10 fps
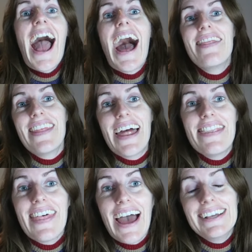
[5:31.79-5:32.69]
and
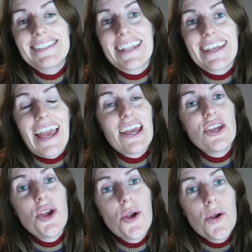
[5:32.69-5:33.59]
then that is going to get
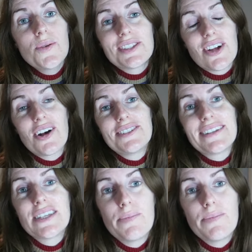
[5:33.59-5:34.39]
you starting